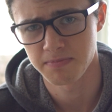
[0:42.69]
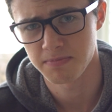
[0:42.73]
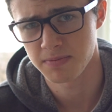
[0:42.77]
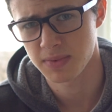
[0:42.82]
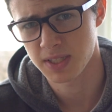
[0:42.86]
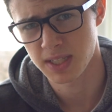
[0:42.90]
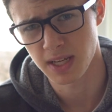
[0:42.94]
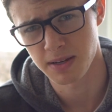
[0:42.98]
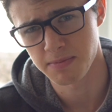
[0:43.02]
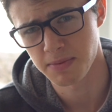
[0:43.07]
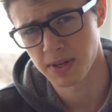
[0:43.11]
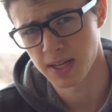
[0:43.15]

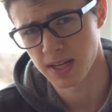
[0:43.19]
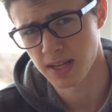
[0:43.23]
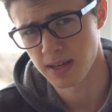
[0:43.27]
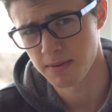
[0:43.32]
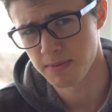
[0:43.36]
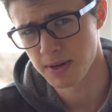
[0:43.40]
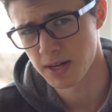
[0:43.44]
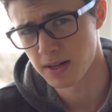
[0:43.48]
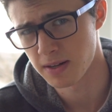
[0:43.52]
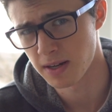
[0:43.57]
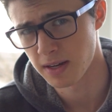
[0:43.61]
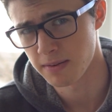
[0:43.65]
send me an
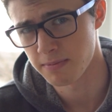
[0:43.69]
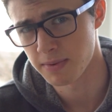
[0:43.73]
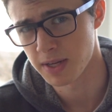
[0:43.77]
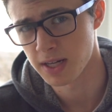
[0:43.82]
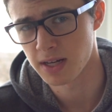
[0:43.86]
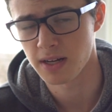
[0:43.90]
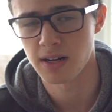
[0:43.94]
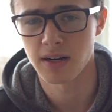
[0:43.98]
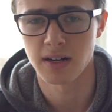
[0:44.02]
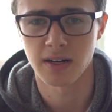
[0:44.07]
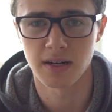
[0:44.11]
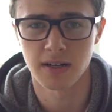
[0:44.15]
email, give
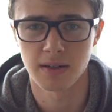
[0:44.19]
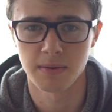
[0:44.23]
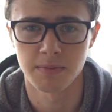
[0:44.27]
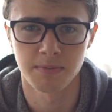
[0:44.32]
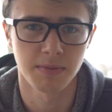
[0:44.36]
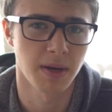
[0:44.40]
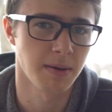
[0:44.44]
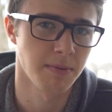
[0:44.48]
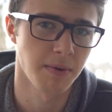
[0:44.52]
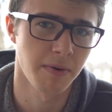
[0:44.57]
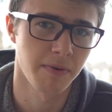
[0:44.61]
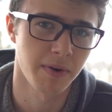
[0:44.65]
me a call,
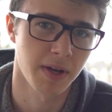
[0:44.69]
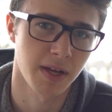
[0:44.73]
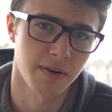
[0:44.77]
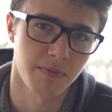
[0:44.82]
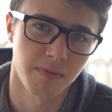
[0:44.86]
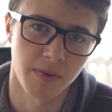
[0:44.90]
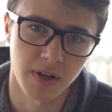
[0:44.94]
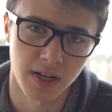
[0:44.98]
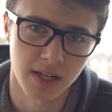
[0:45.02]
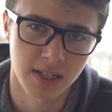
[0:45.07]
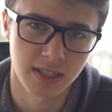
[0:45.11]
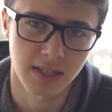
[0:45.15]
maybe we
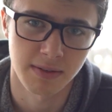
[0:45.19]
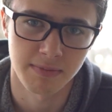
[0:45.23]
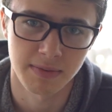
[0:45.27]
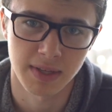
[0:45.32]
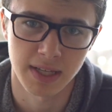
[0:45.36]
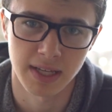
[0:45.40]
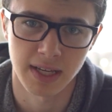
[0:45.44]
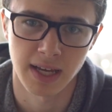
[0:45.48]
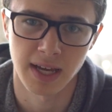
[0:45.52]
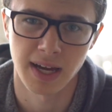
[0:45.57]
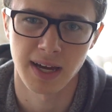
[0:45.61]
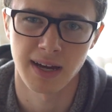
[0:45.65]
can work
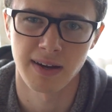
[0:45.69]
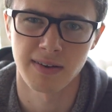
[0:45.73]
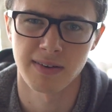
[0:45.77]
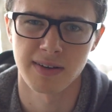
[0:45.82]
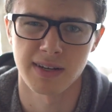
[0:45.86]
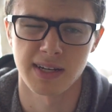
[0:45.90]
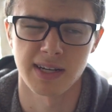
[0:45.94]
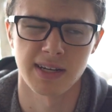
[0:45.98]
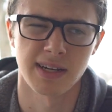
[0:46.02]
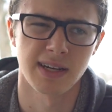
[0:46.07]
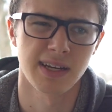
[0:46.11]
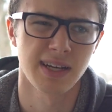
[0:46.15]
something
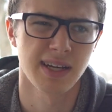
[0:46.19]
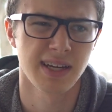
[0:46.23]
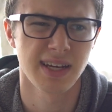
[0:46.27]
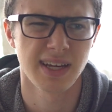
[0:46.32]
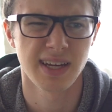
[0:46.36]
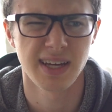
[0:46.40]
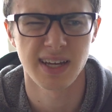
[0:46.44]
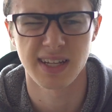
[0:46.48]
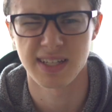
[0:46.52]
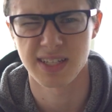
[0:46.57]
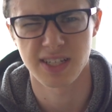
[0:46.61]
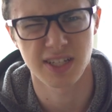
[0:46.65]
out,
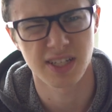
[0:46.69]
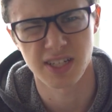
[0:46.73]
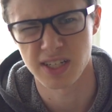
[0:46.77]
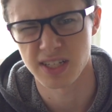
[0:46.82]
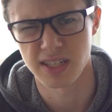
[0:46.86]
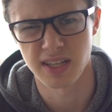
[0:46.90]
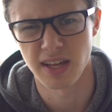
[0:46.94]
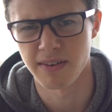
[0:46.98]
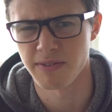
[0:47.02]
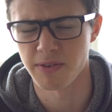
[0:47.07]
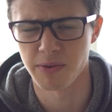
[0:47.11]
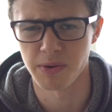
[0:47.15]
and it's
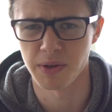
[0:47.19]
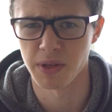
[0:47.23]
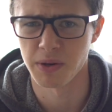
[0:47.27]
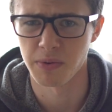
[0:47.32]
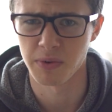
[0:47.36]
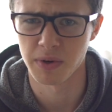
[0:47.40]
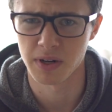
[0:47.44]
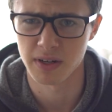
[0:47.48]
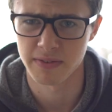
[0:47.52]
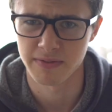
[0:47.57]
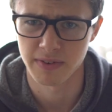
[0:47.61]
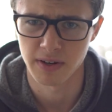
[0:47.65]
just never really
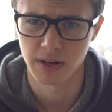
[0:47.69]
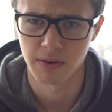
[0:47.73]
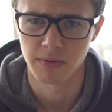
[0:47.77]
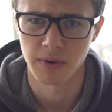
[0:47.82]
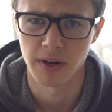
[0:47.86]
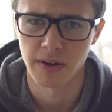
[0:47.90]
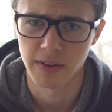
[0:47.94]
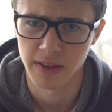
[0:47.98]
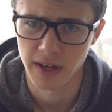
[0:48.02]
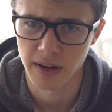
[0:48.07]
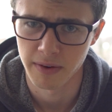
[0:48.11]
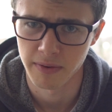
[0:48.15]
worked very
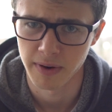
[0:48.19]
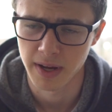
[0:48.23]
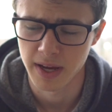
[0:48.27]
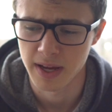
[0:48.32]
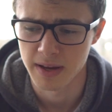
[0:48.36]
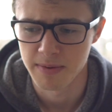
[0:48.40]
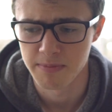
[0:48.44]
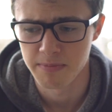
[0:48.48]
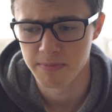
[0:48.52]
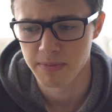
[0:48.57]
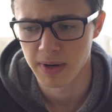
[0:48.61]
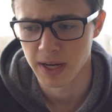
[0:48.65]
well that way.